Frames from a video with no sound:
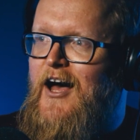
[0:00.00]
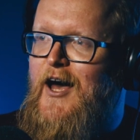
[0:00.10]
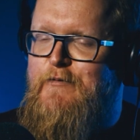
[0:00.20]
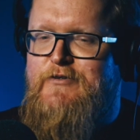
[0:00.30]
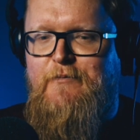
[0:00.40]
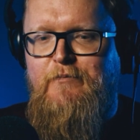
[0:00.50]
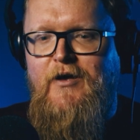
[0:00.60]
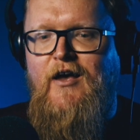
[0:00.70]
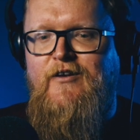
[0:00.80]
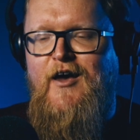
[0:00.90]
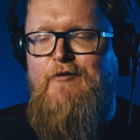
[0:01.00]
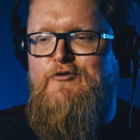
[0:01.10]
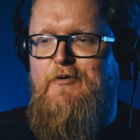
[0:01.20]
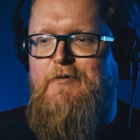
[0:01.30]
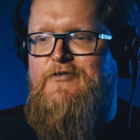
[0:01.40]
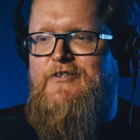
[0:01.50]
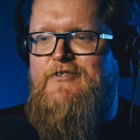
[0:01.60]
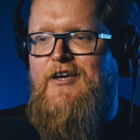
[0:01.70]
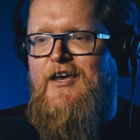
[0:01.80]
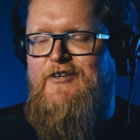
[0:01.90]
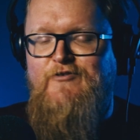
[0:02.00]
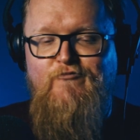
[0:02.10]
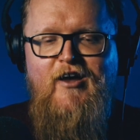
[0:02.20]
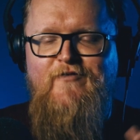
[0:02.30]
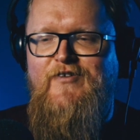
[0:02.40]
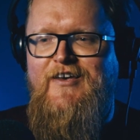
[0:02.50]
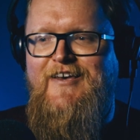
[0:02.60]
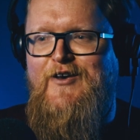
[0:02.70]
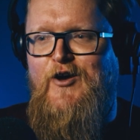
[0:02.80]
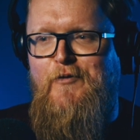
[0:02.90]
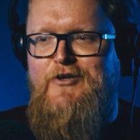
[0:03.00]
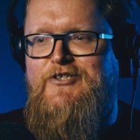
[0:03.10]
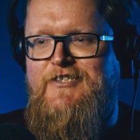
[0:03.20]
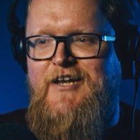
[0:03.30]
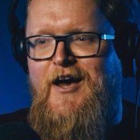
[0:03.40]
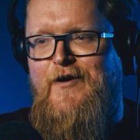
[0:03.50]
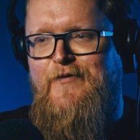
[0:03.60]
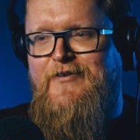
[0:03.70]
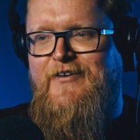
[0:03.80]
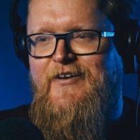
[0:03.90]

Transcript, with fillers: I was in bed. I was almost in tears. I'm like, Nikki, you got to watch this now.